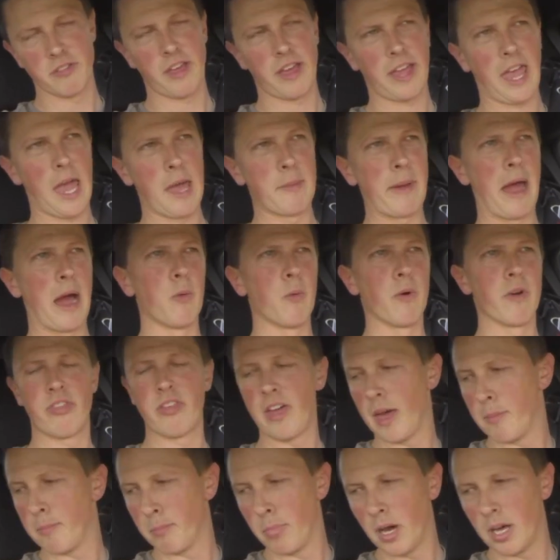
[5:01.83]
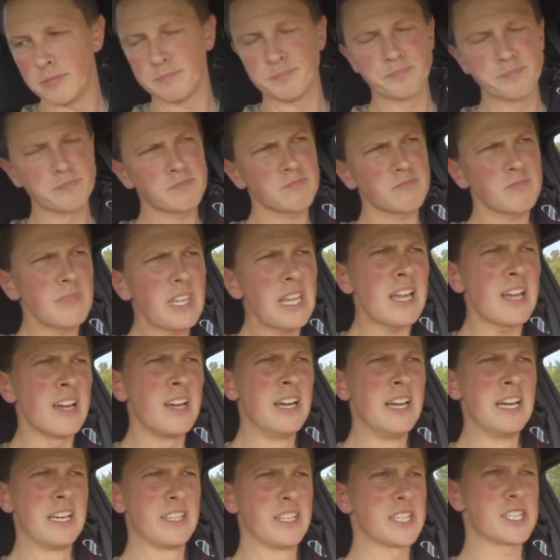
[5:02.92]
year they came out with it. But
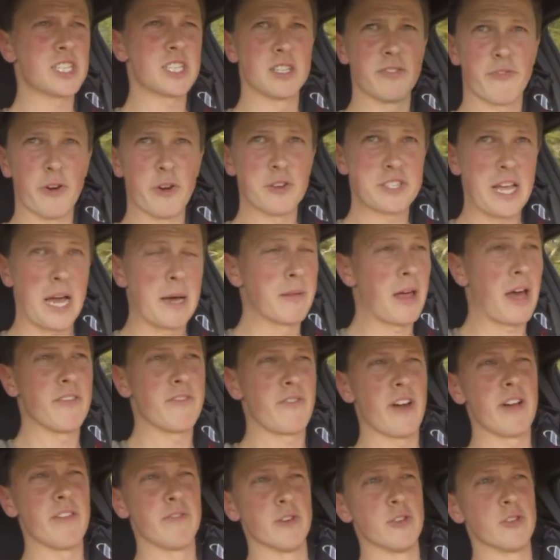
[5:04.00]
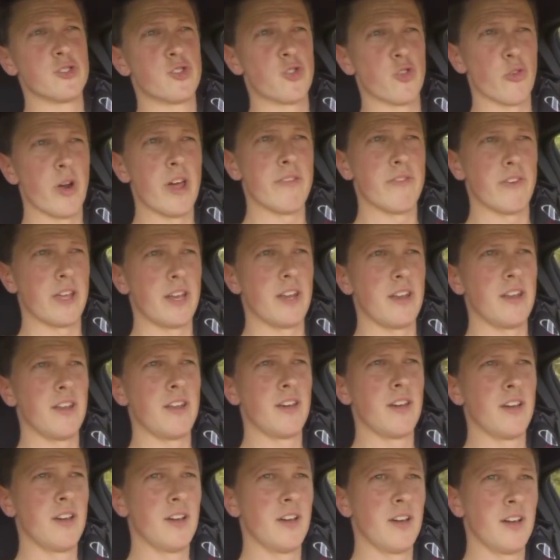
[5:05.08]
this is the first time I've ever driven
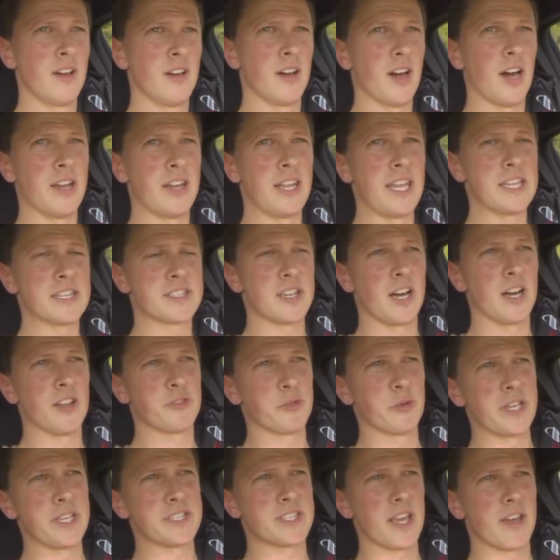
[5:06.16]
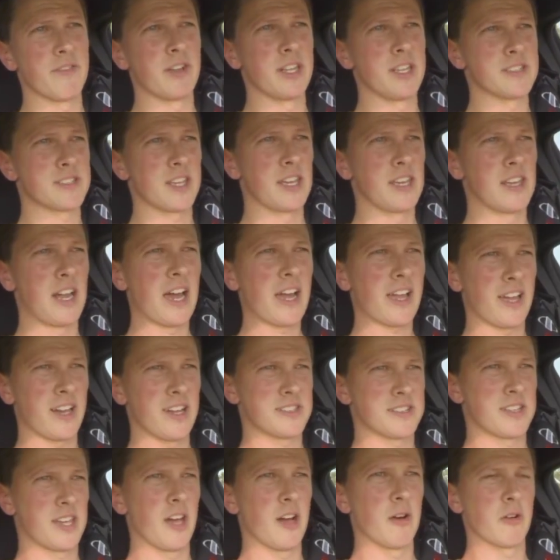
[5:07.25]
a Nissan 370Z, and I
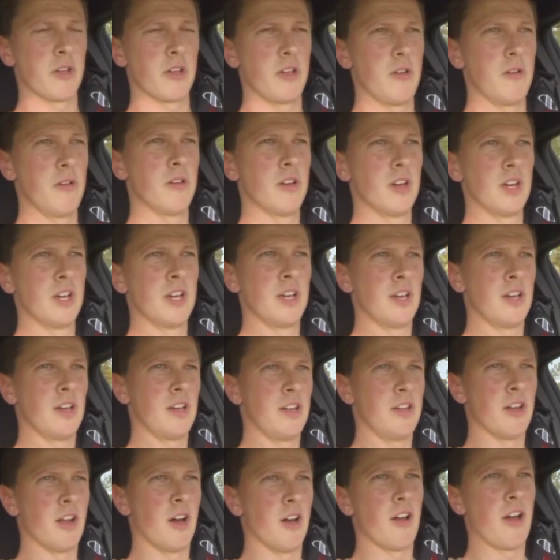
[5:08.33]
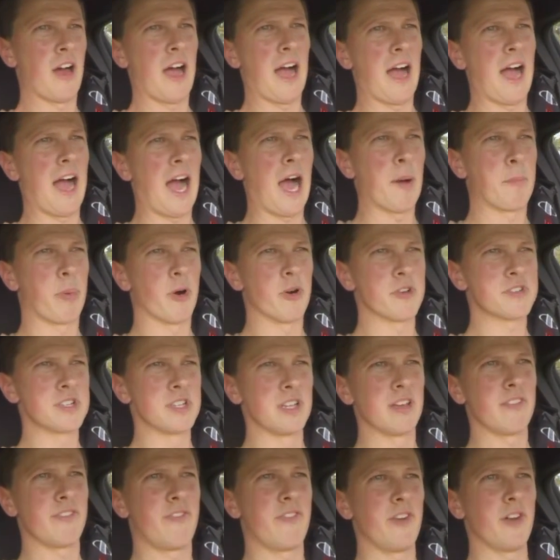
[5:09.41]
gotta tell you, I
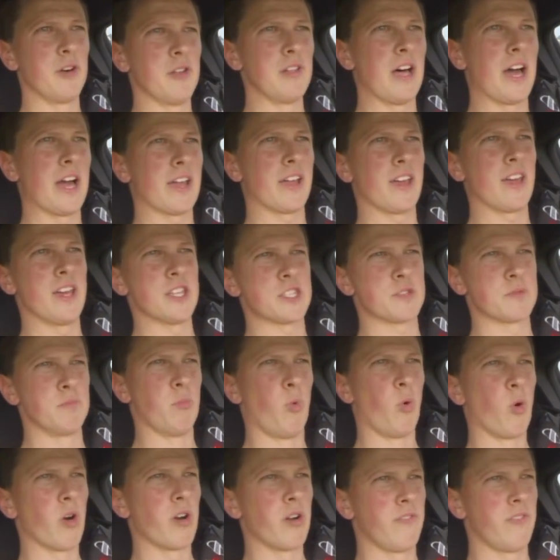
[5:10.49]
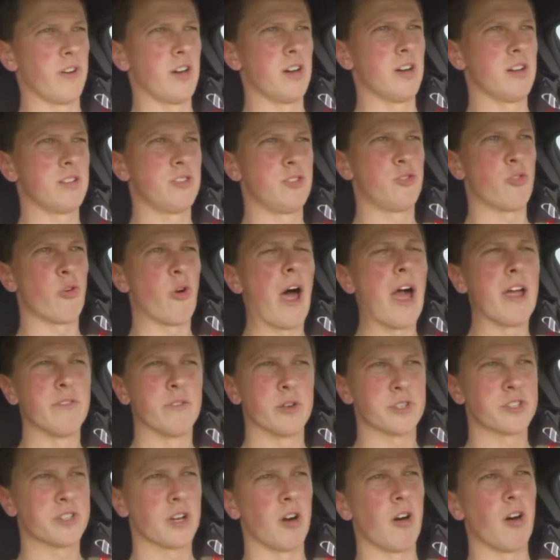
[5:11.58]
personally feel like it's more of a
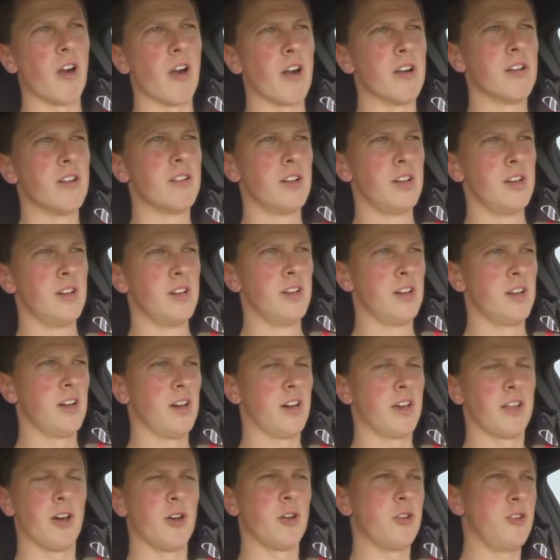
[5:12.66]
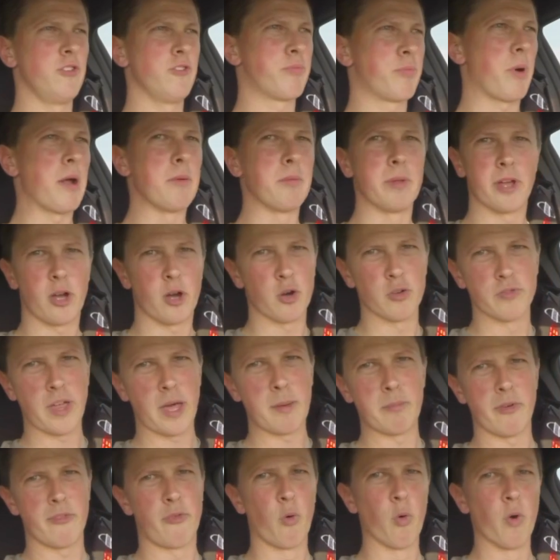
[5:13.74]
driver's car. I know you've probably heard
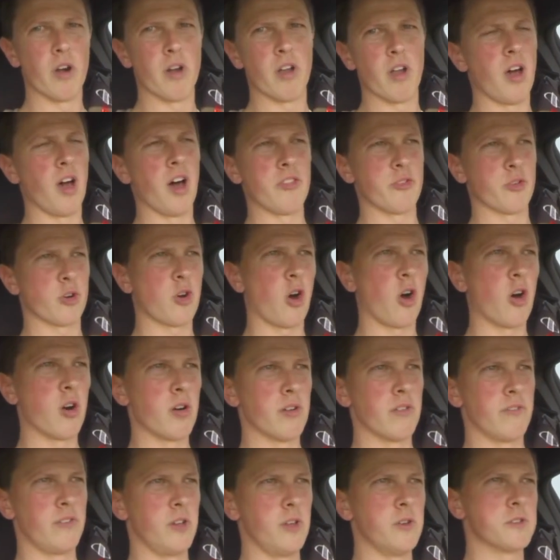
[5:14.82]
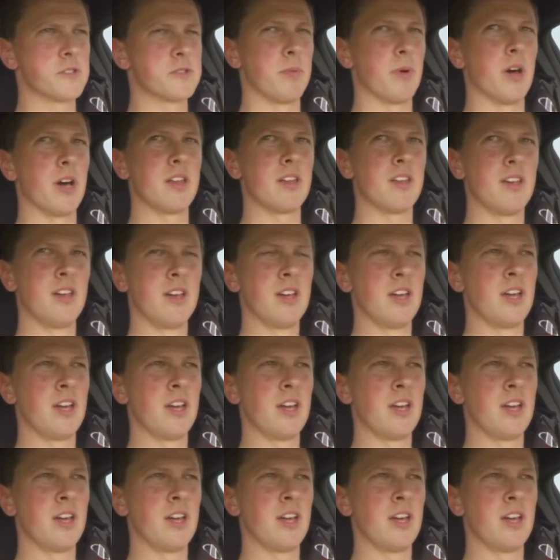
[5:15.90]
that before in other car reviews, but